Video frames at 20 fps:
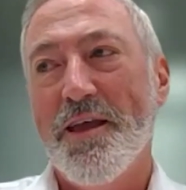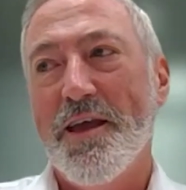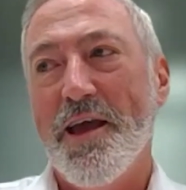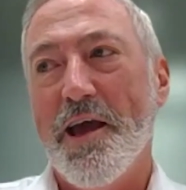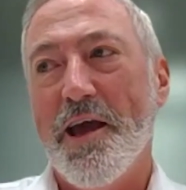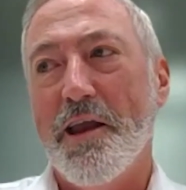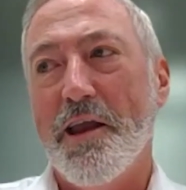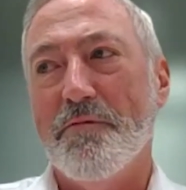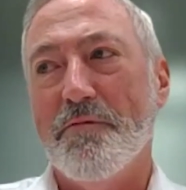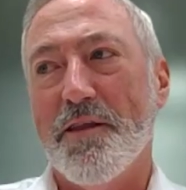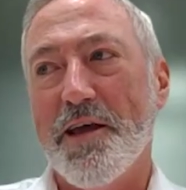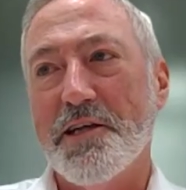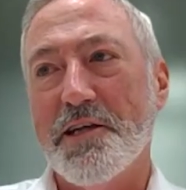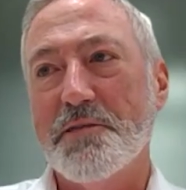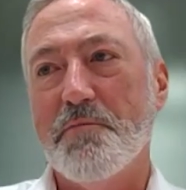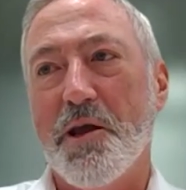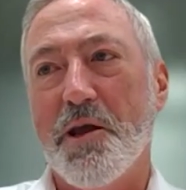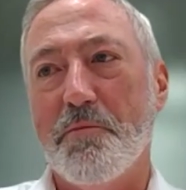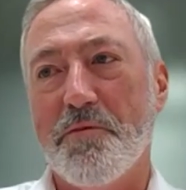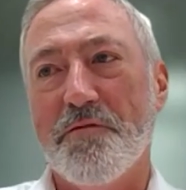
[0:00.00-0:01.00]
and that's
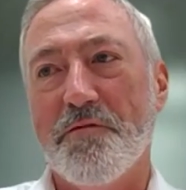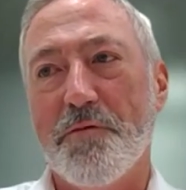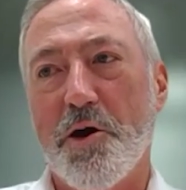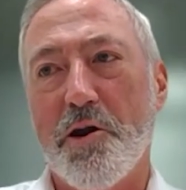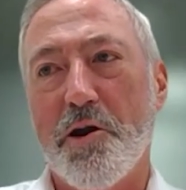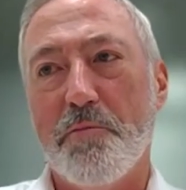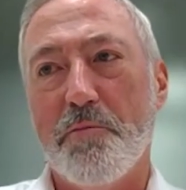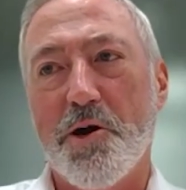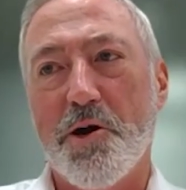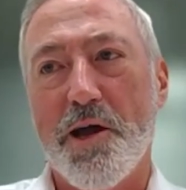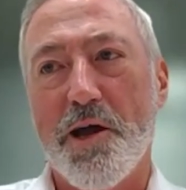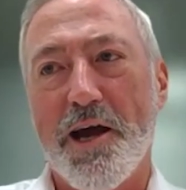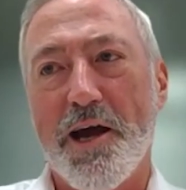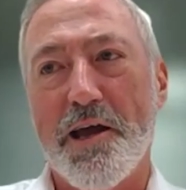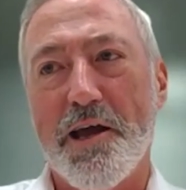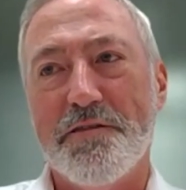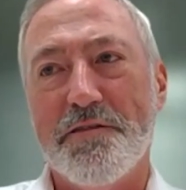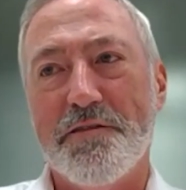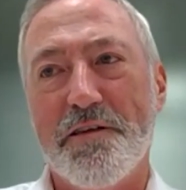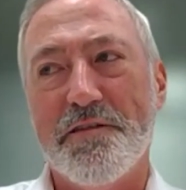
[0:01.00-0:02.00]
been provided by
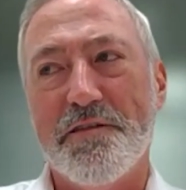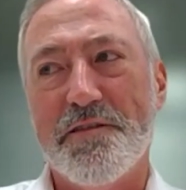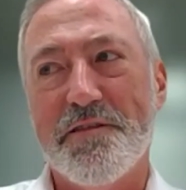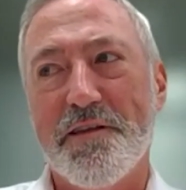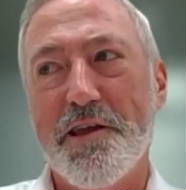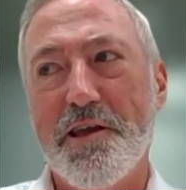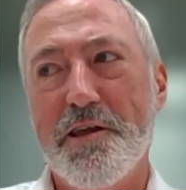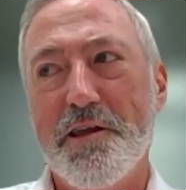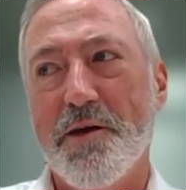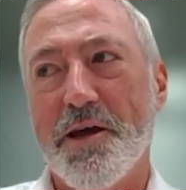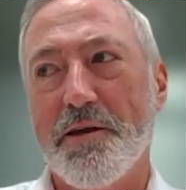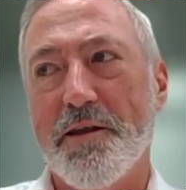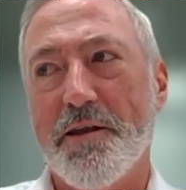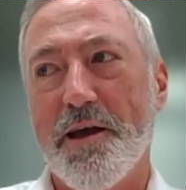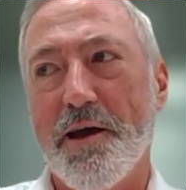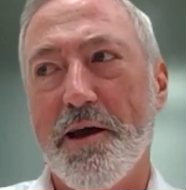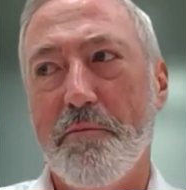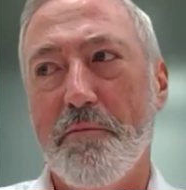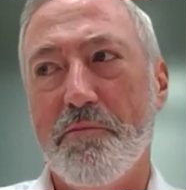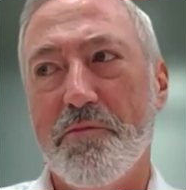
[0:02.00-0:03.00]
AETC, but
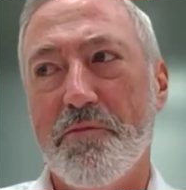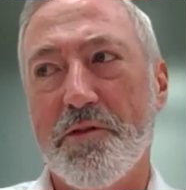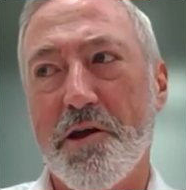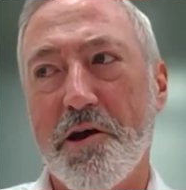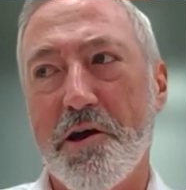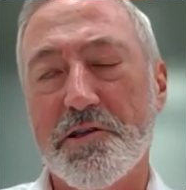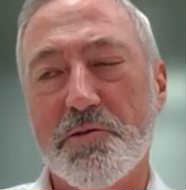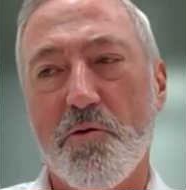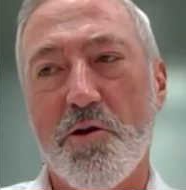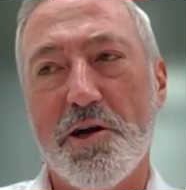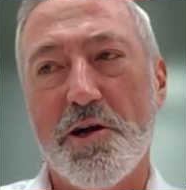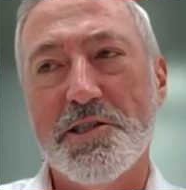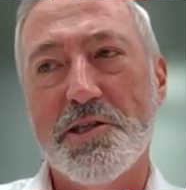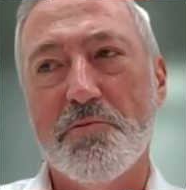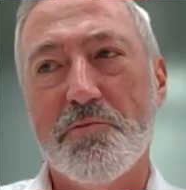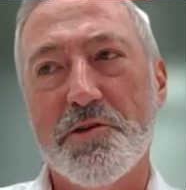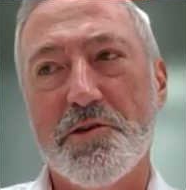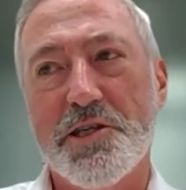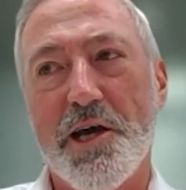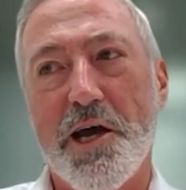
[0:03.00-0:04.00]
those rights
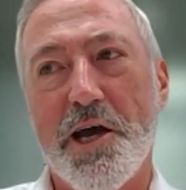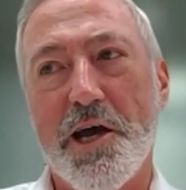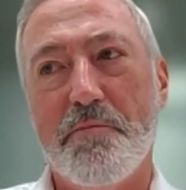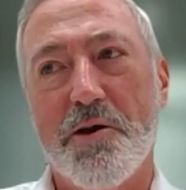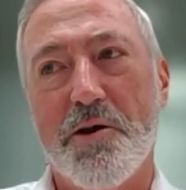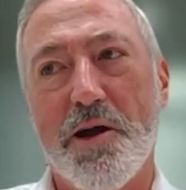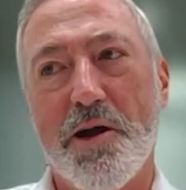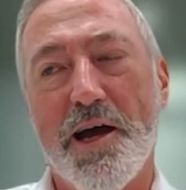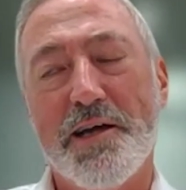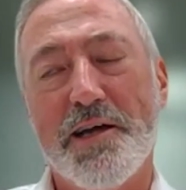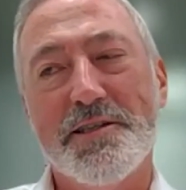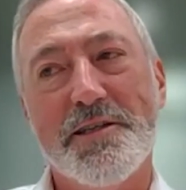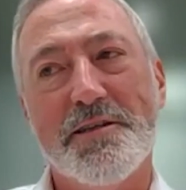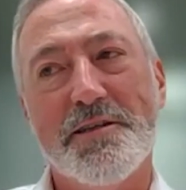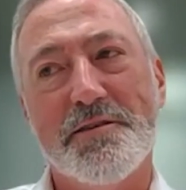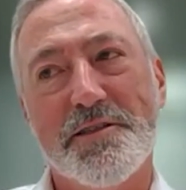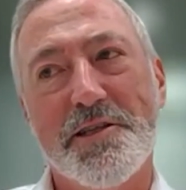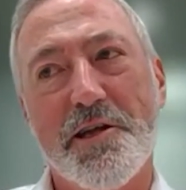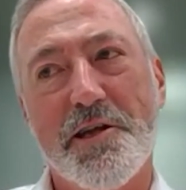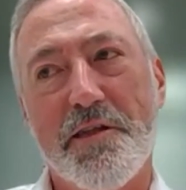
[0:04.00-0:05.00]
are retained by us,
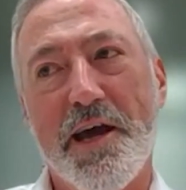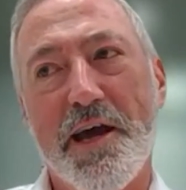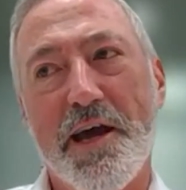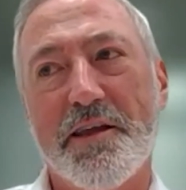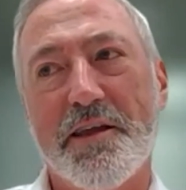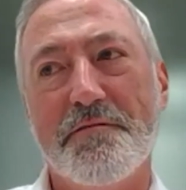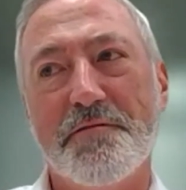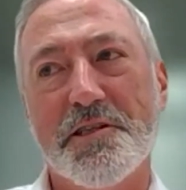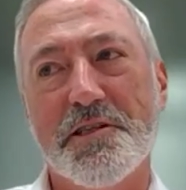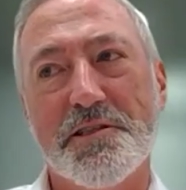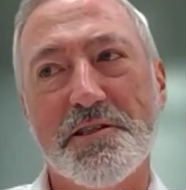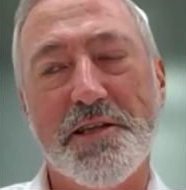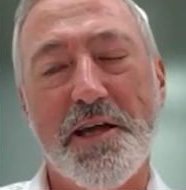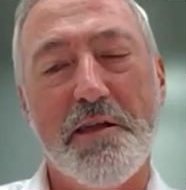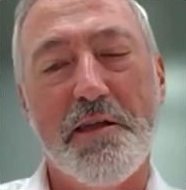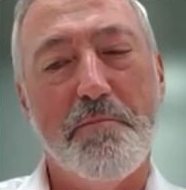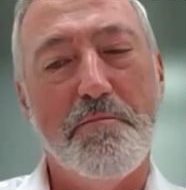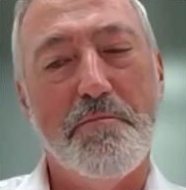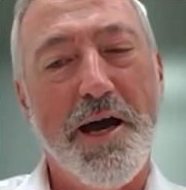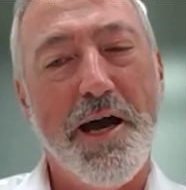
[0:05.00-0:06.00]
and so that gives us
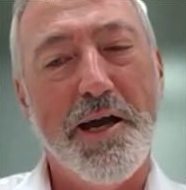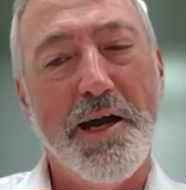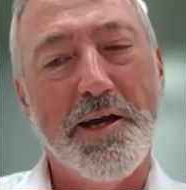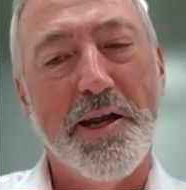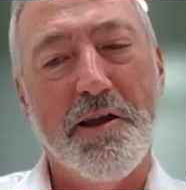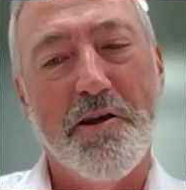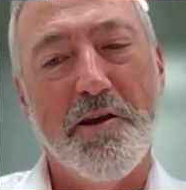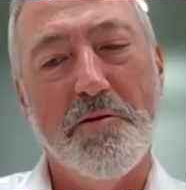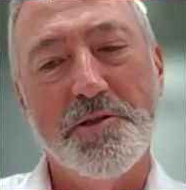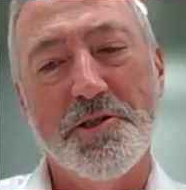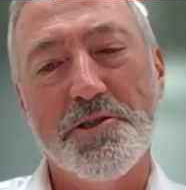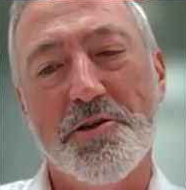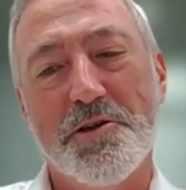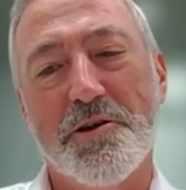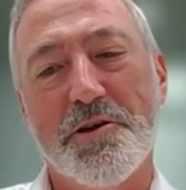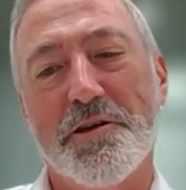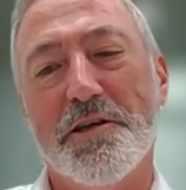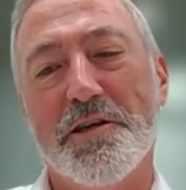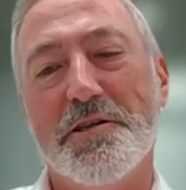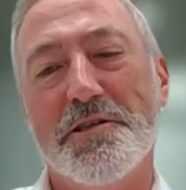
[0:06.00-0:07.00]
other marketing
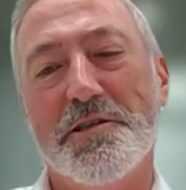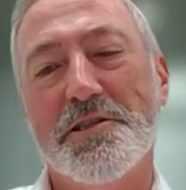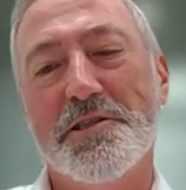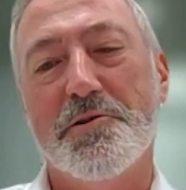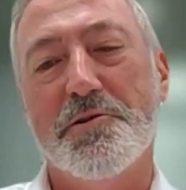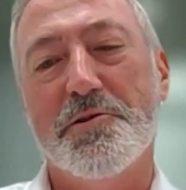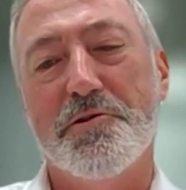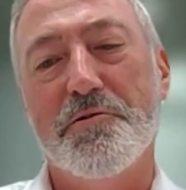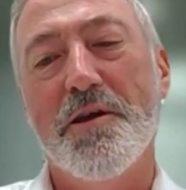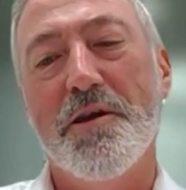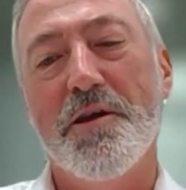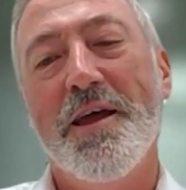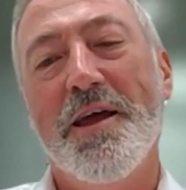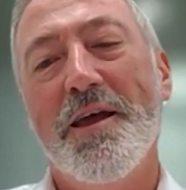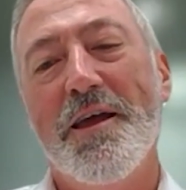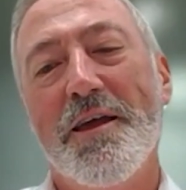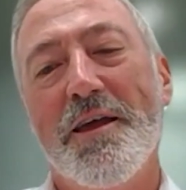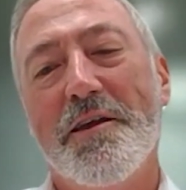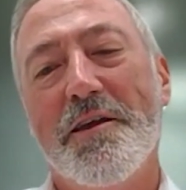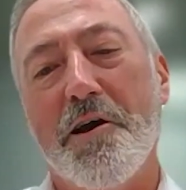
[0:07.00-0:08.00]
opportunities to
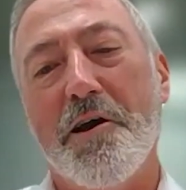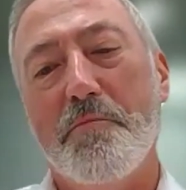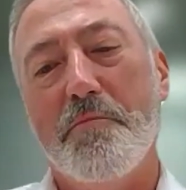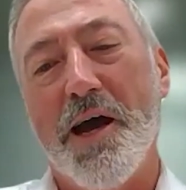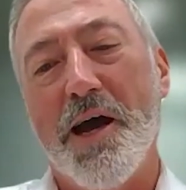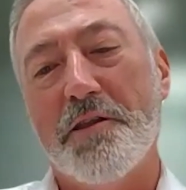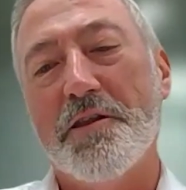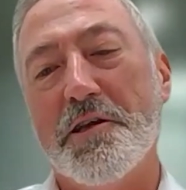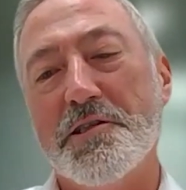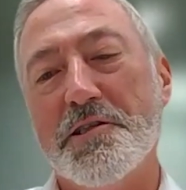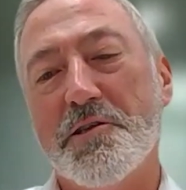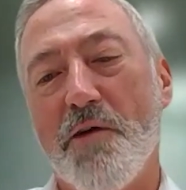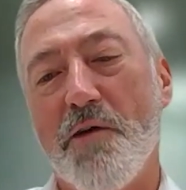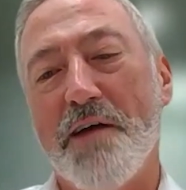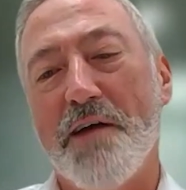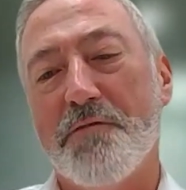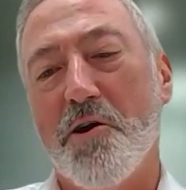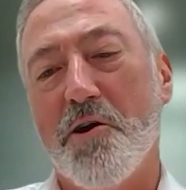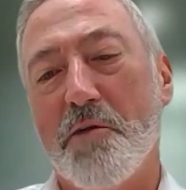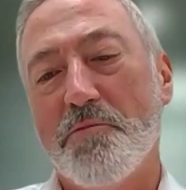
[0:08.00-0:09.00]
make these
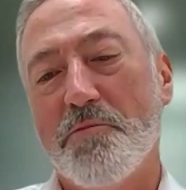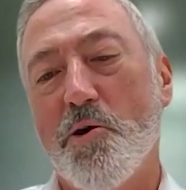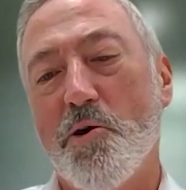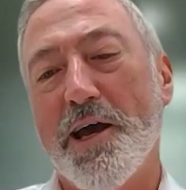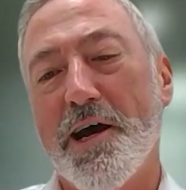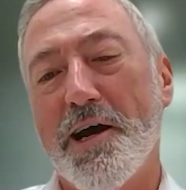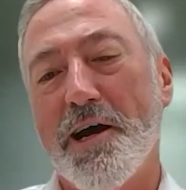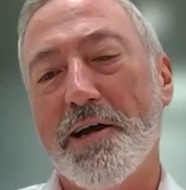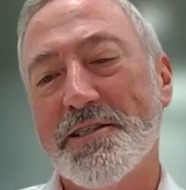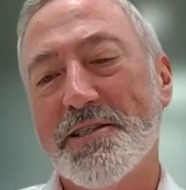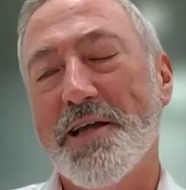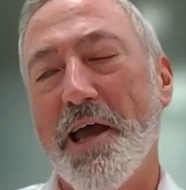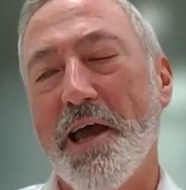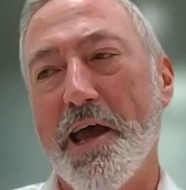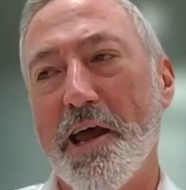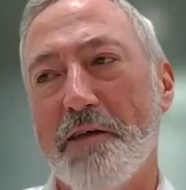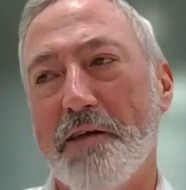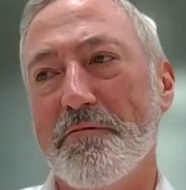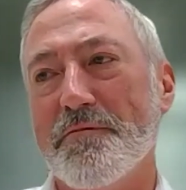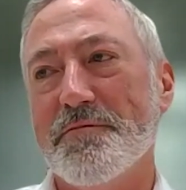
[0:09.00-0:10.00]
graphite products
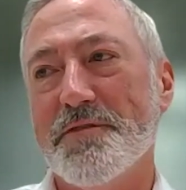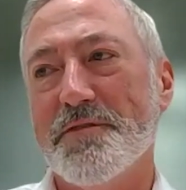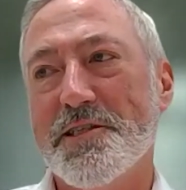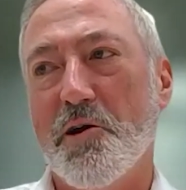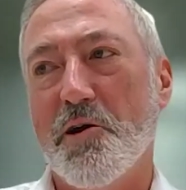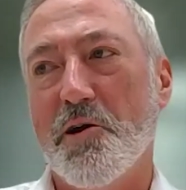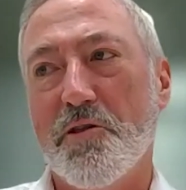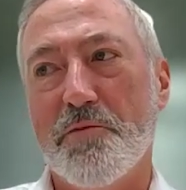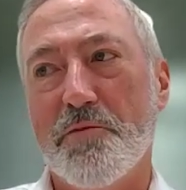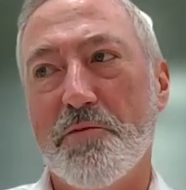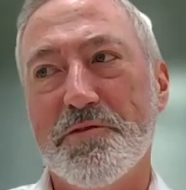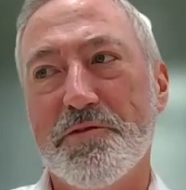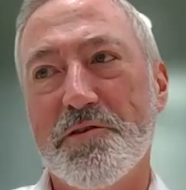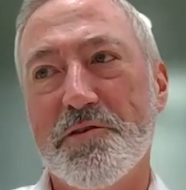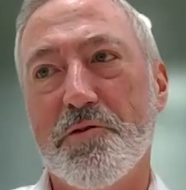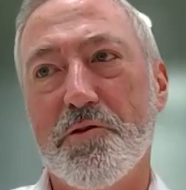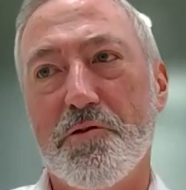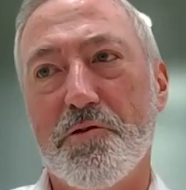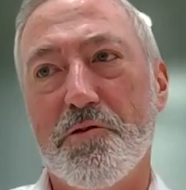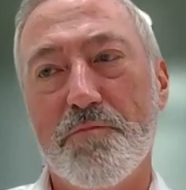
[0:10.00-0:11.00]
and sell them
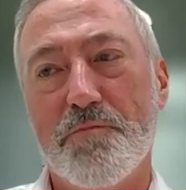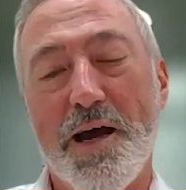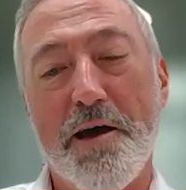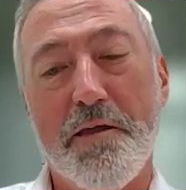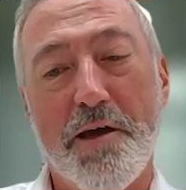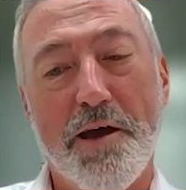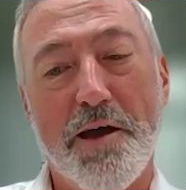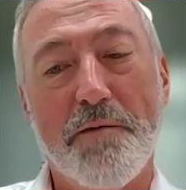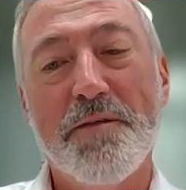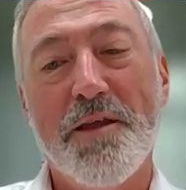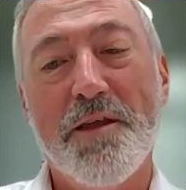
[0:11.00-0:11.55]
to other